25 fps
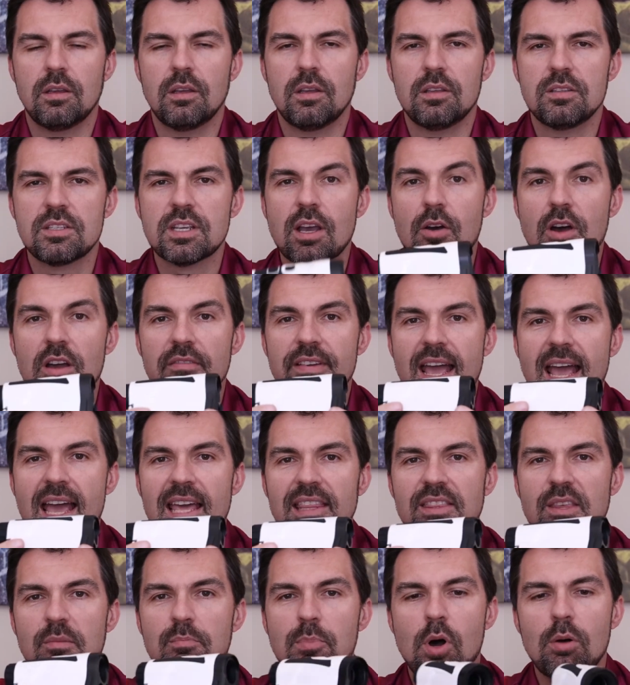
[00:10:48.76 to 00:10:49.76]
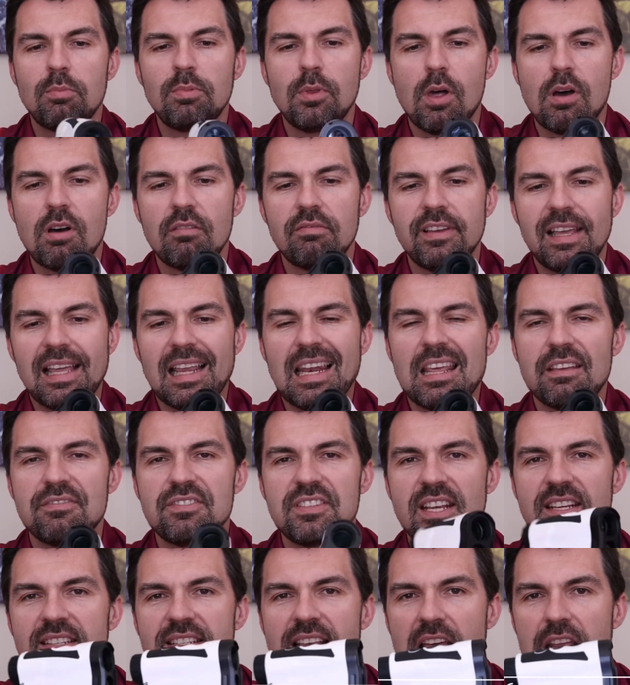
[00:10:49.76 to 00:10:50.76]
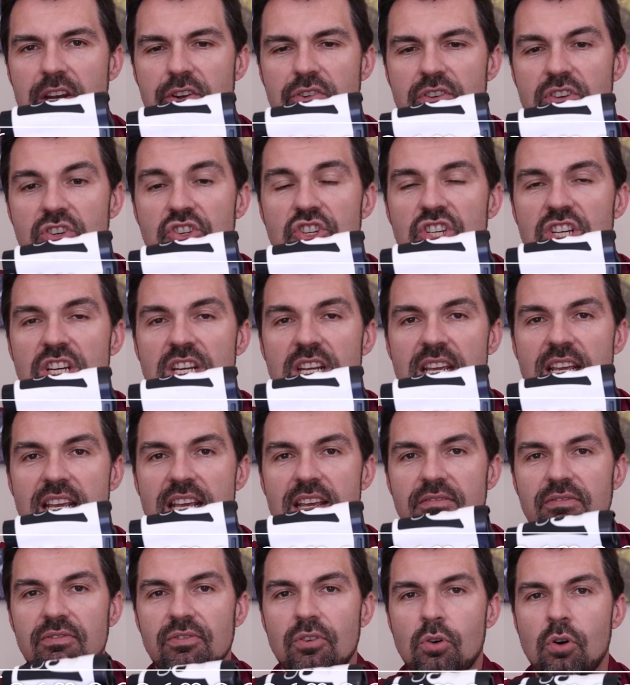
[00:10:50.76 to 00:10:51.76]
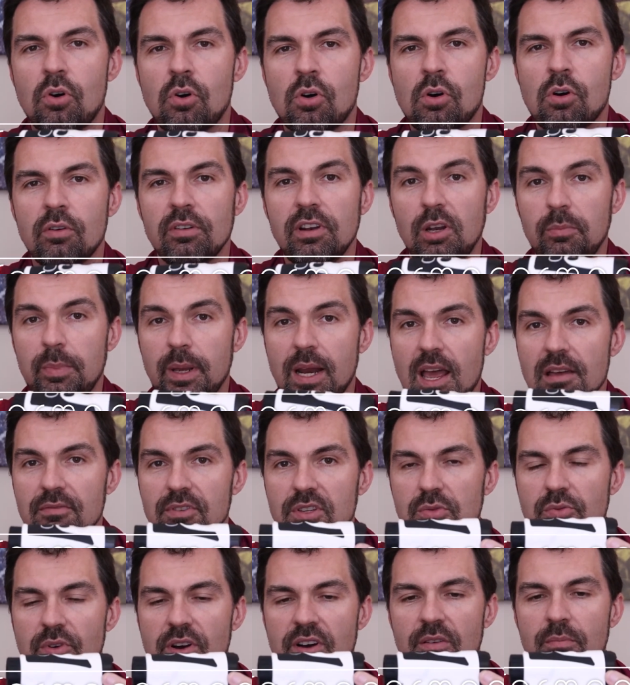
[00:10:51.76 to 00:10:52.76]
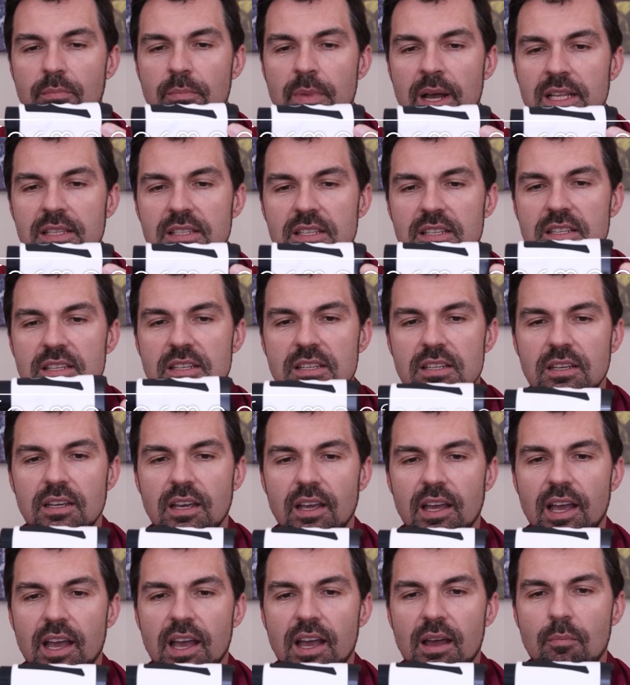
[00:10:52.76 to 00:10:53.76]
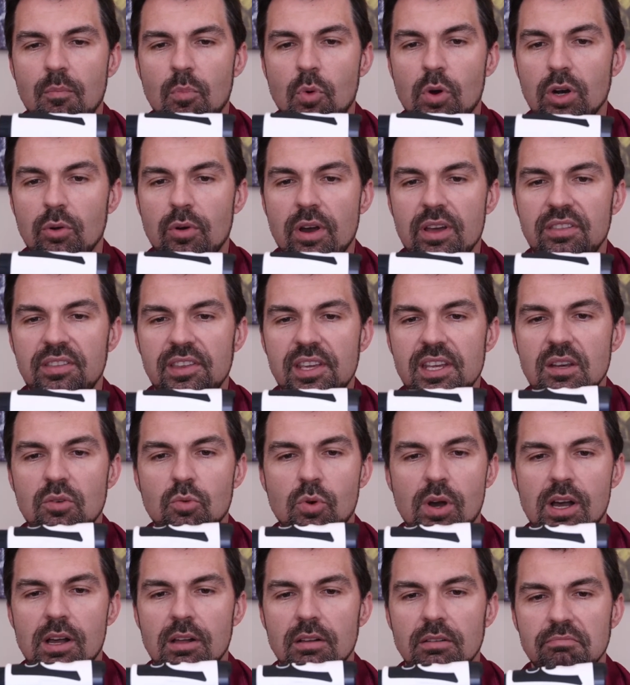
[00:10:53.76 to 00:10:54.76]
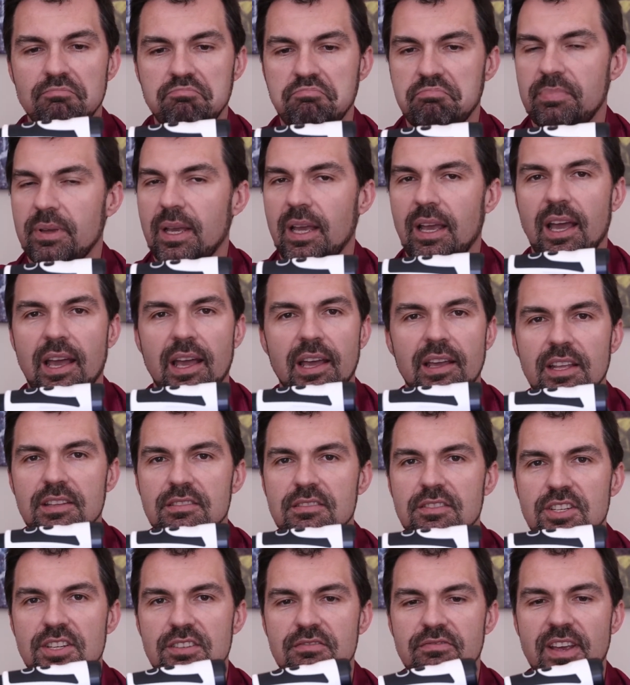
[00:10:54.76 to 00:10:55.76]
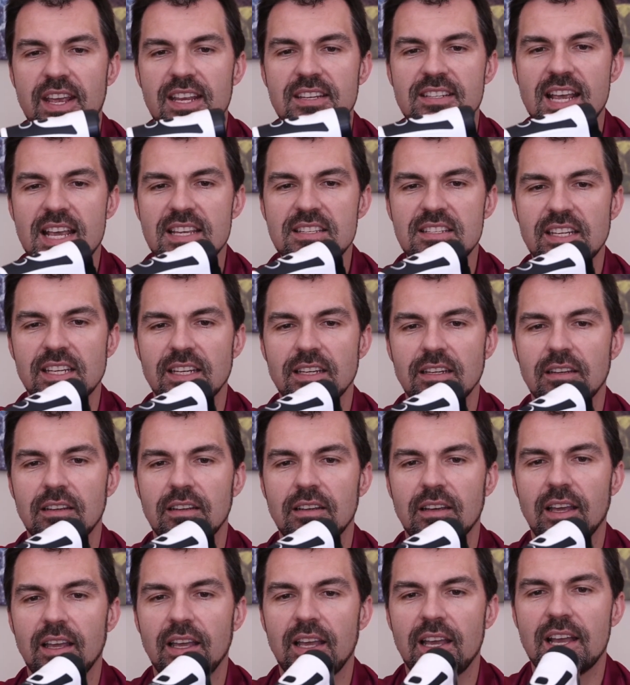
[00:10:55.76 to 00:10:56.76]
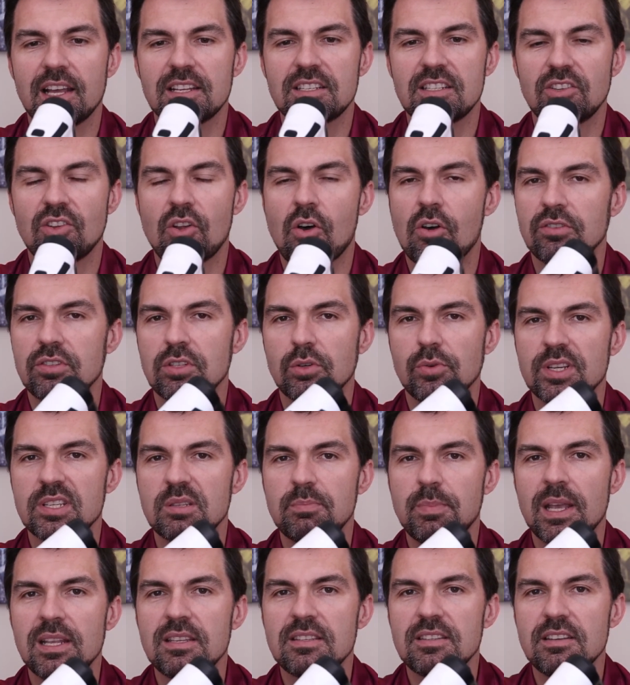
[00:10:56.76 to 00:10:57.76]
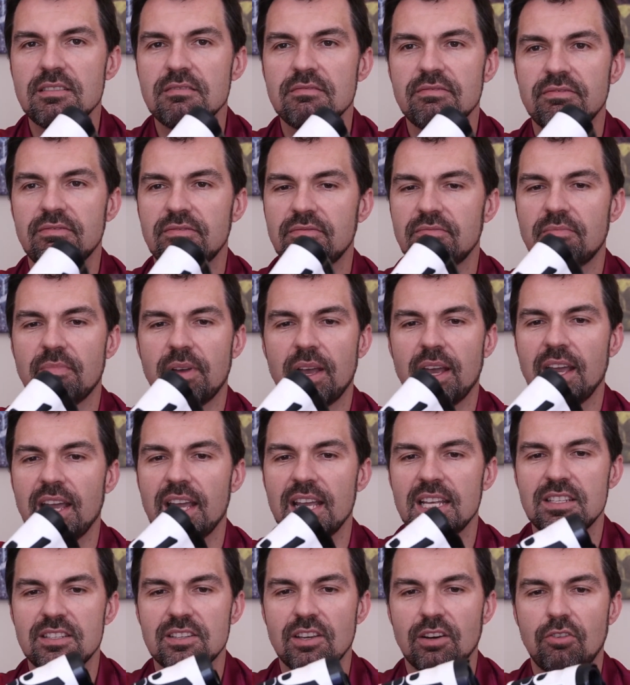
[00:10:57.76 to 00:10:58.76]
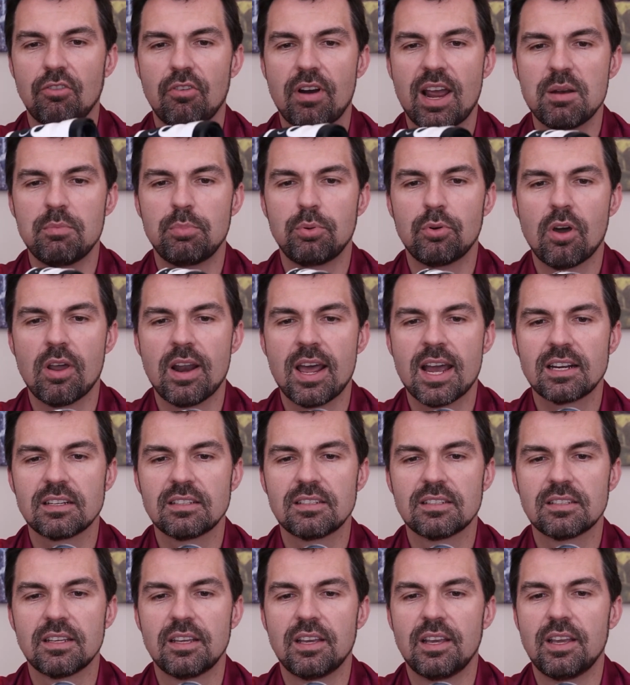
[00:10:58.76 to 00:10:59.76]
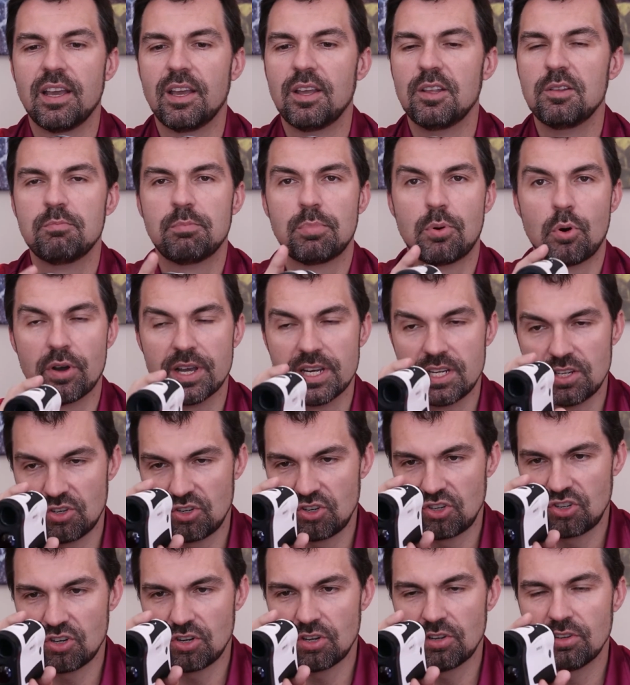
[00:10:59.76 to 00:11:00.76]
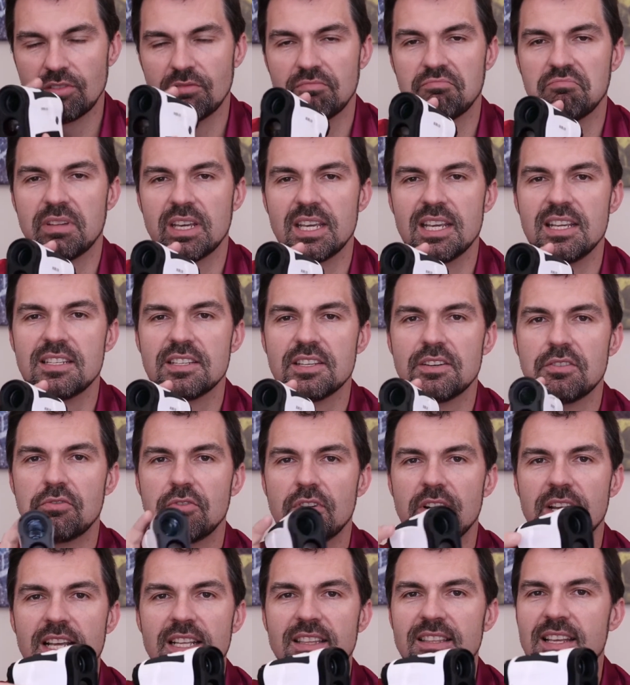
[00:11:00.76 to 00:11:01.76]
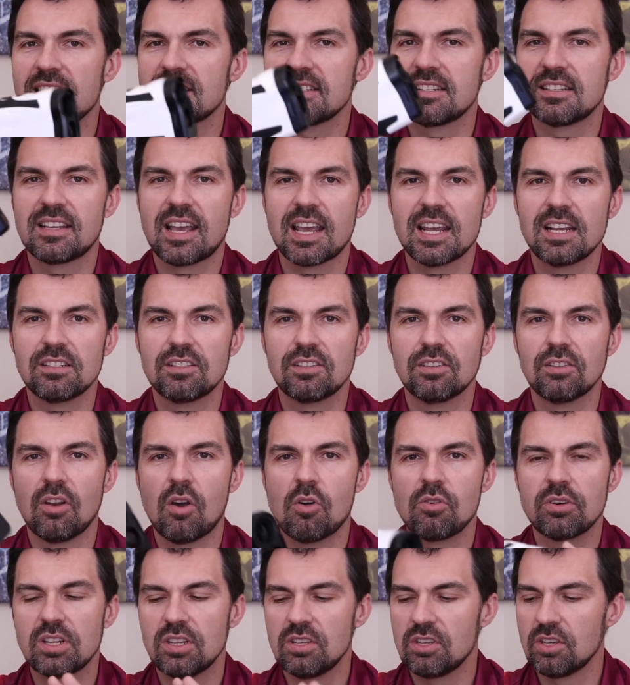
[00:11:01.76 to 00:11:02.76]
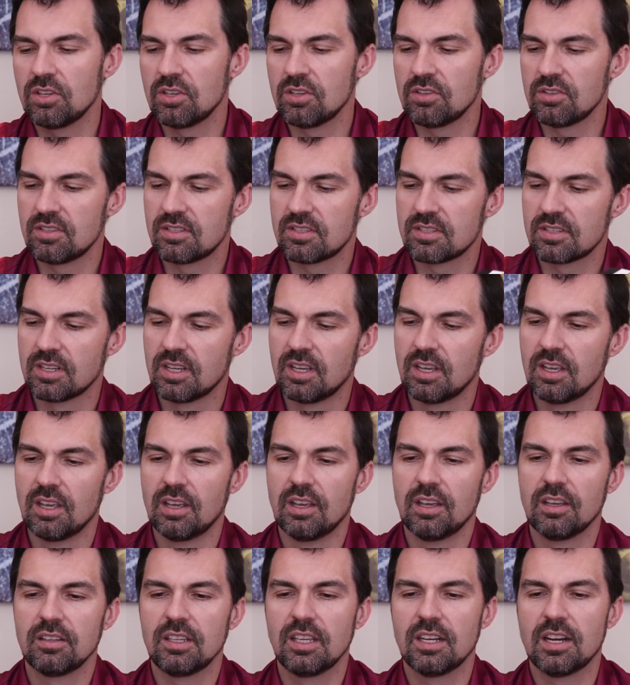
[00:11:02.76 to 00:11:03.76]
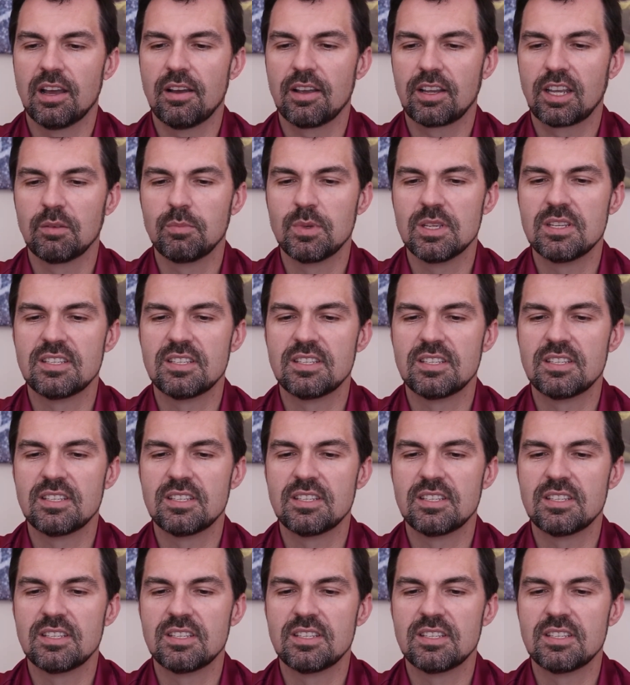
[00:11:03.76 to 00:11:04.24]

So I've had the Boblov LF600G for a little bit over 12 months. What do I think? Well, it's just fantastic. It's not too expensive. It's a great product. Point and shoot, easy to read, doesn't take too long to use. You know, it can be